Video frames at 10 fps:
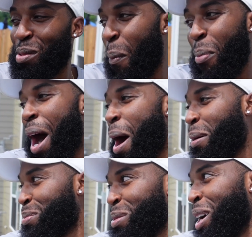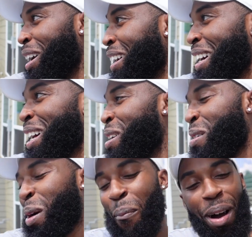kebabs, bro. Them
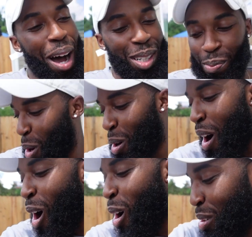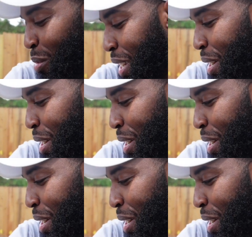kebabs burn all the way